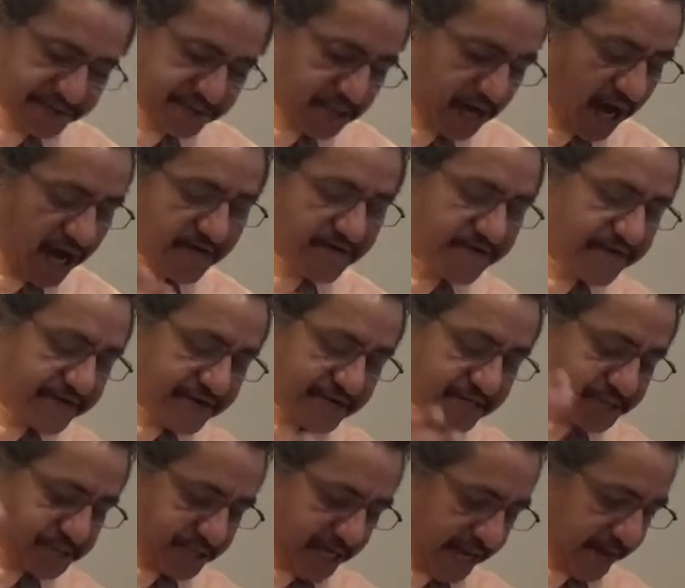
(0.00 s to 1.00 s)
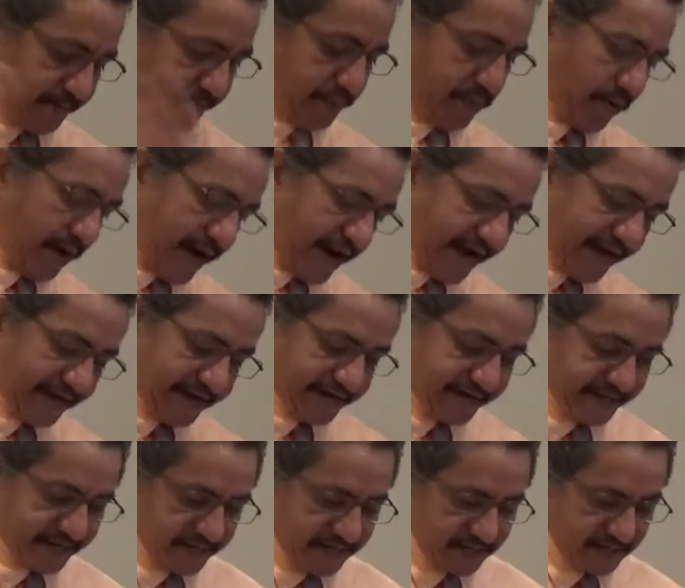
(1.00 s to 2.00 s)
with confidence and pride,
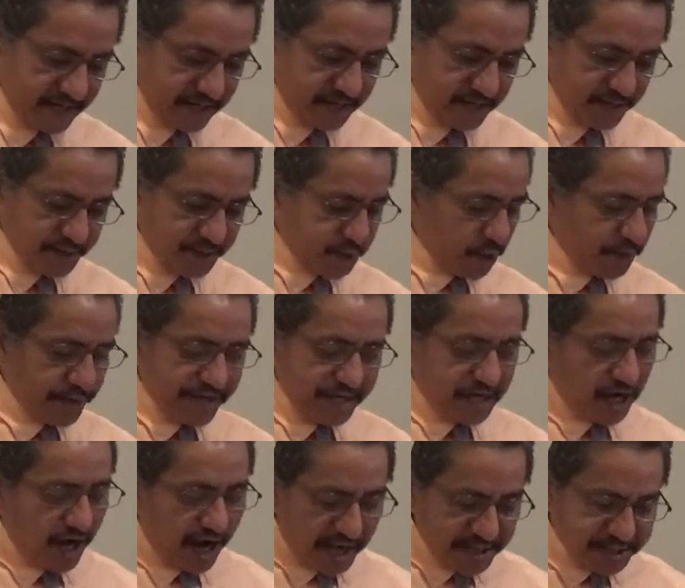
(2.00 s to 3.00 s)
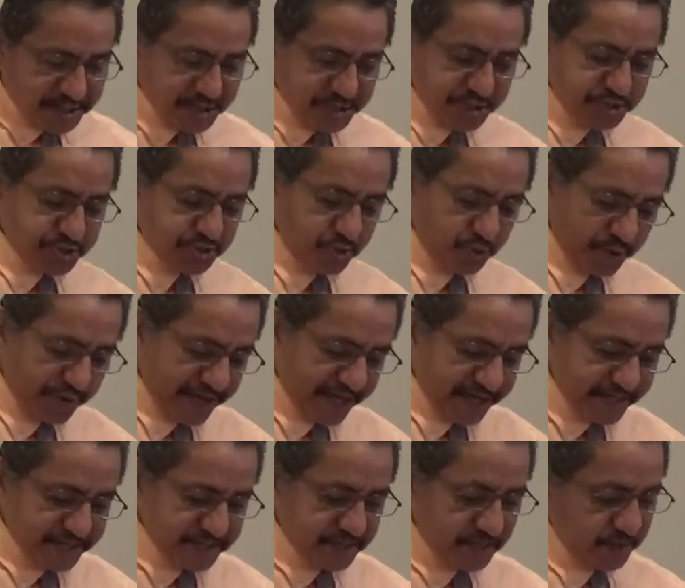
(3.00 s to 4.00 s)
throwing caution to the
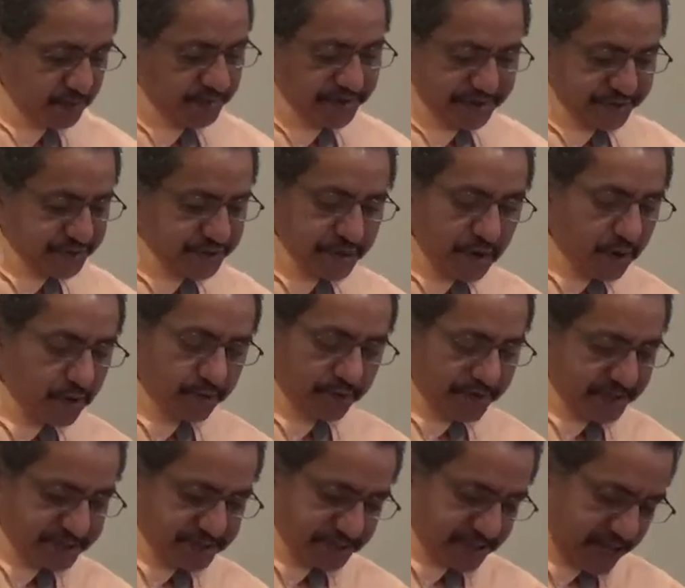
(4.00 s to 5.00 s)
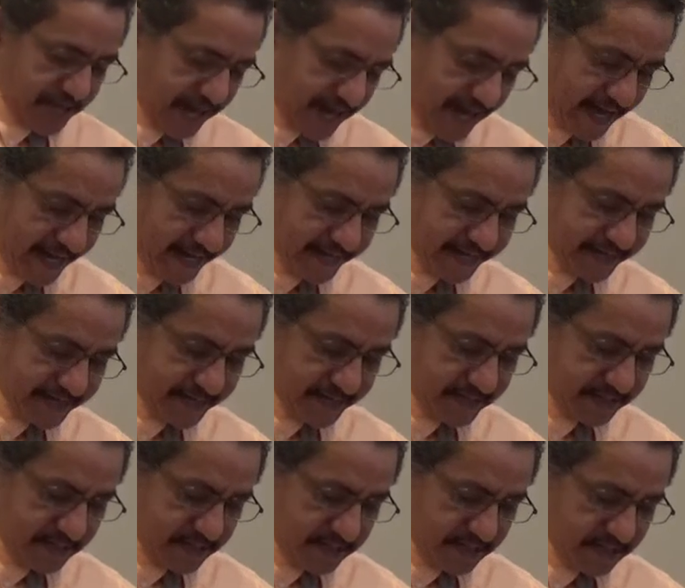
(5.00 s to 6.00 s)
wind with no reason to hide.
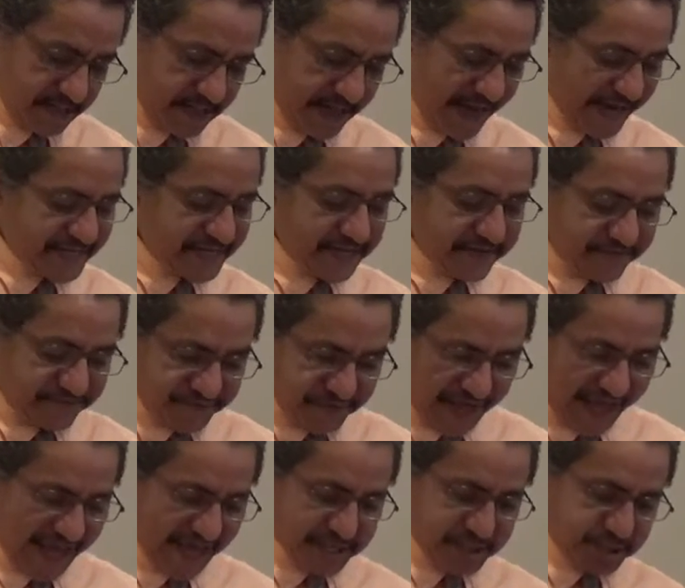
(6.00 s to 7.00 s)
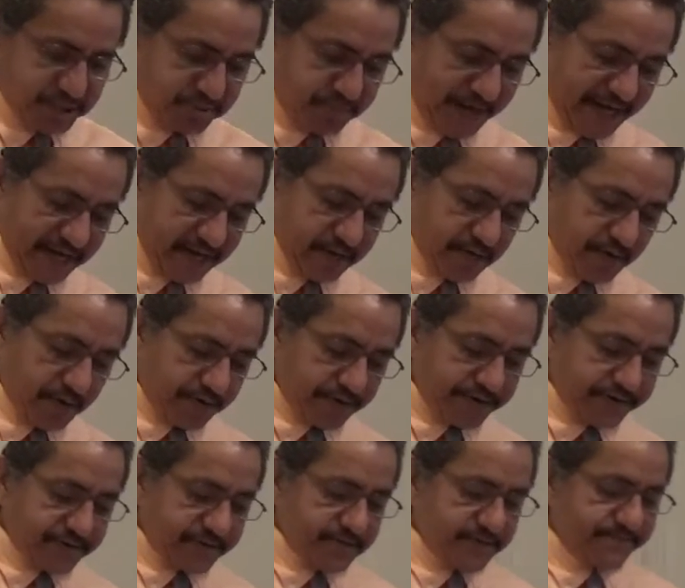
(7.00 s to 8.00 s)
I give thanks to my
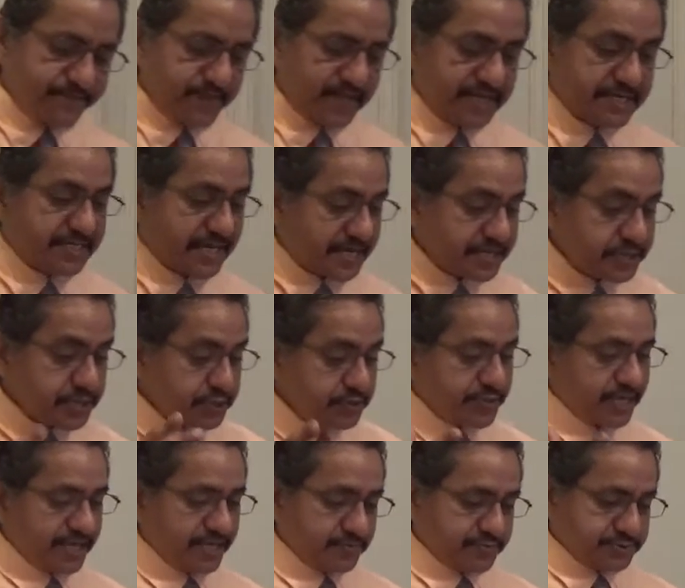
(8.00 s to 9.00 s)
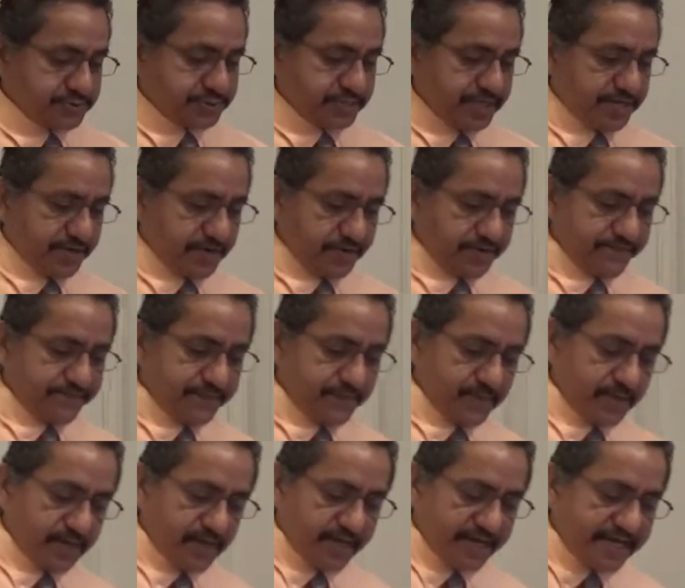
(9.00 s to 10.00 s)
Lord, because I knew that he was near.
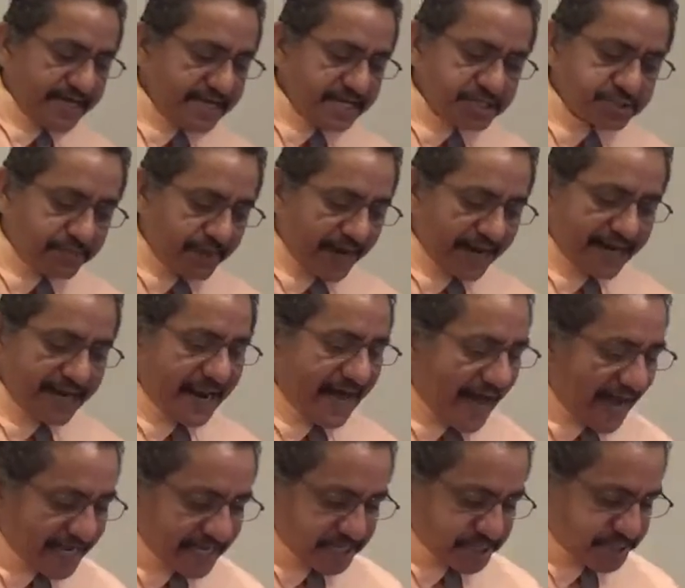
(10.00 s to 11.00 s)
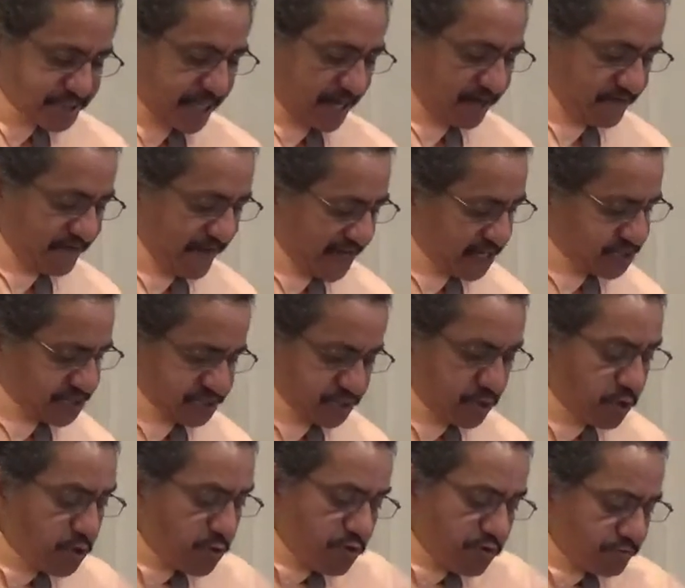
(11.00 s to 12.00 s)
He's my light and salvation.
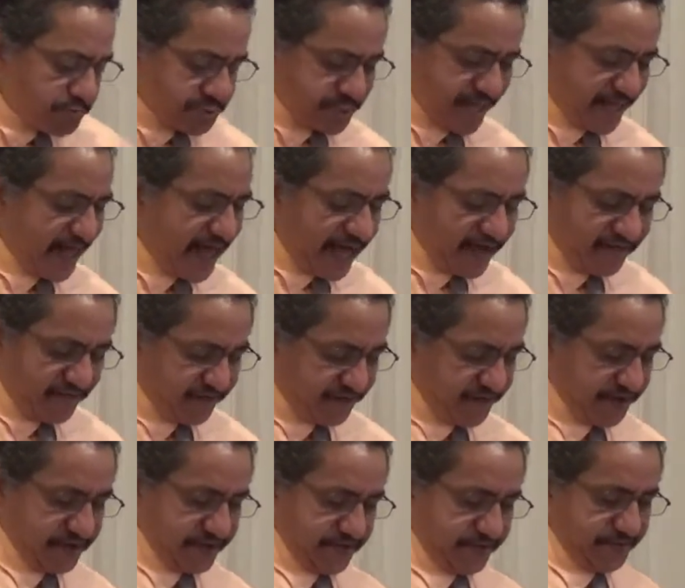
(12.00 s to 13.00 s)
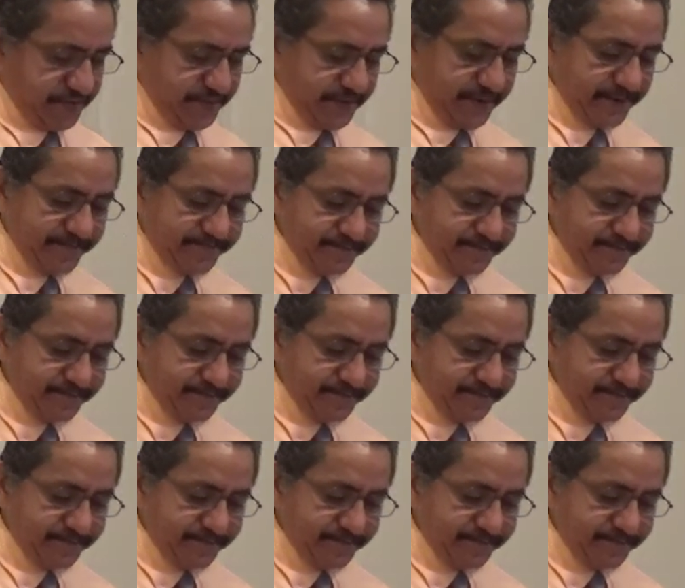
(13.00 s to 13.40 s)
Whom shall I fear?